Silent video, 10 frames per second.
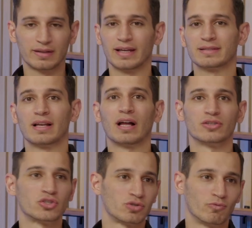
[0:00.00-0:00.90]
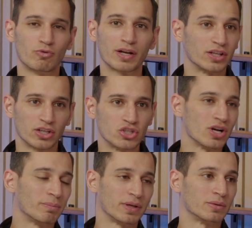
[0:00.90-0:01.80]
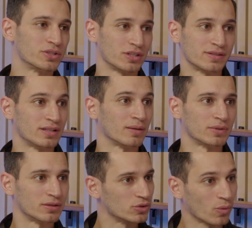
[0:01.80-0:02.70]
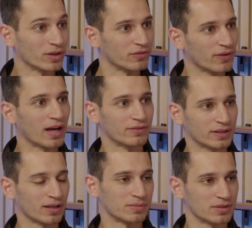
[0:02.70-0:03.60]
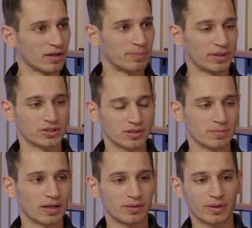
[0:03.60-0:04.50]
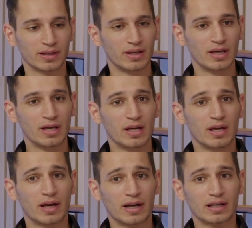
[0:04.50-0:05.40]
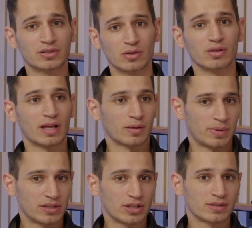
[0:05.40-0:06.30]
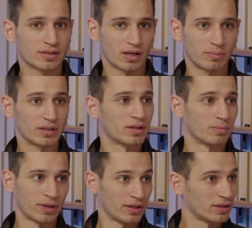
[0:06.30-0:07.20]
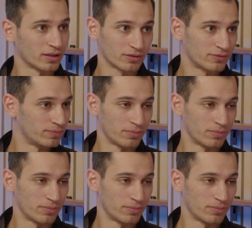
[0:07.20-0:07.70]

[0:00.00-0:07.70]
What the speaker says: That's not running and jumping, which can see up to 25 times a patient's body weight. So a lot of patients come in complaining of